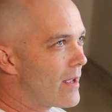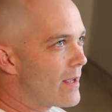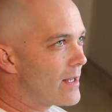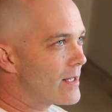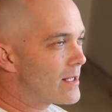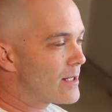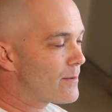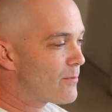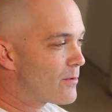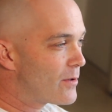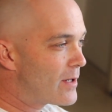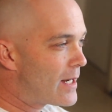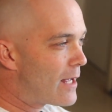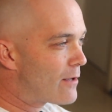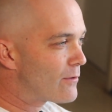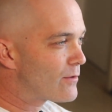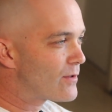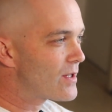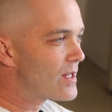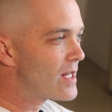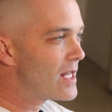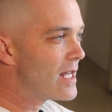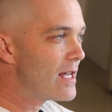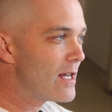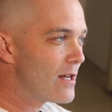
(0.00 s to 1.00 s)
it's
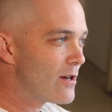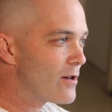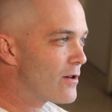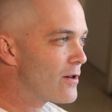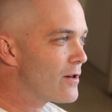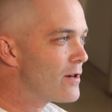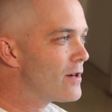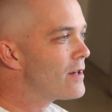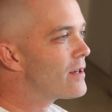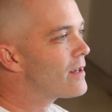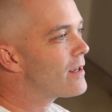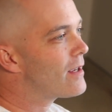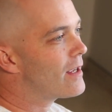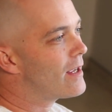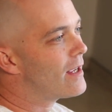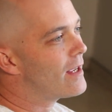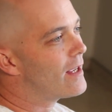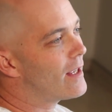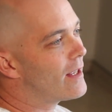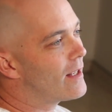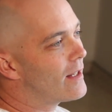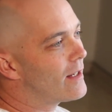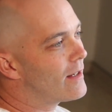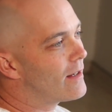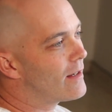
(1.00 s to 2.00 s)
pronounced here,
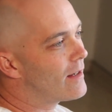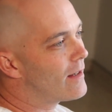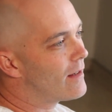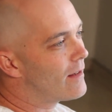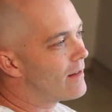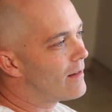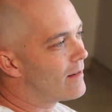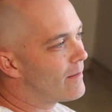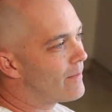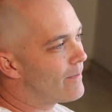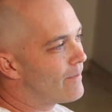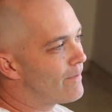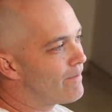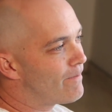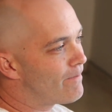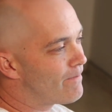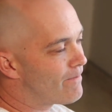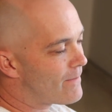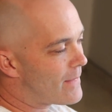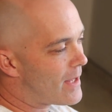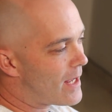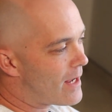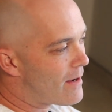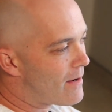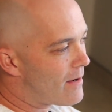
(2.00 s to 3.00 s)
and um,
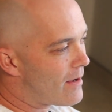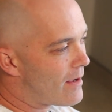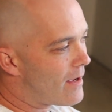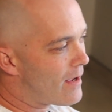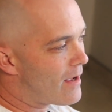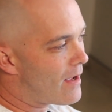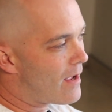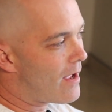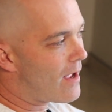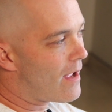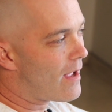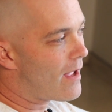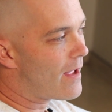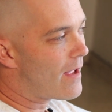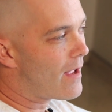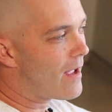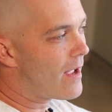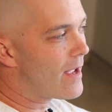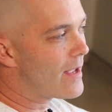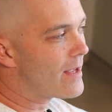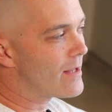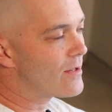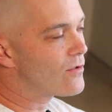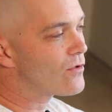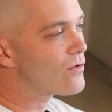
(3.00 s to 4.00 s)
I, I,
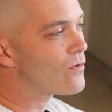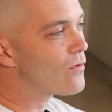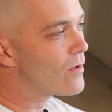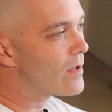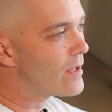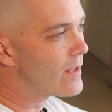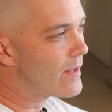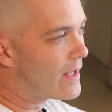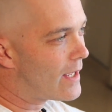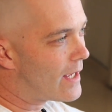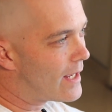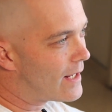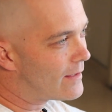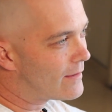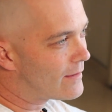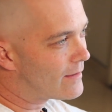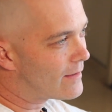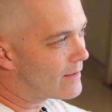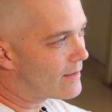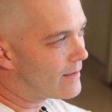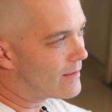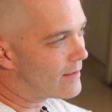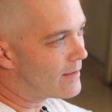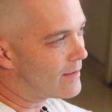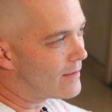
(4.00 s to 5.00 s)
I, enjoy
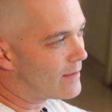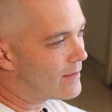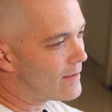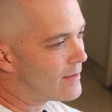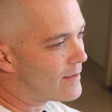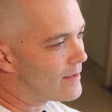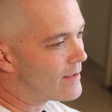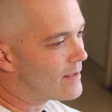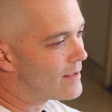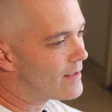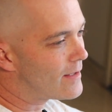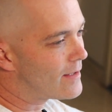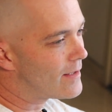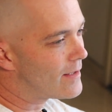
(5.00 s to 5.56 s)
that, uh,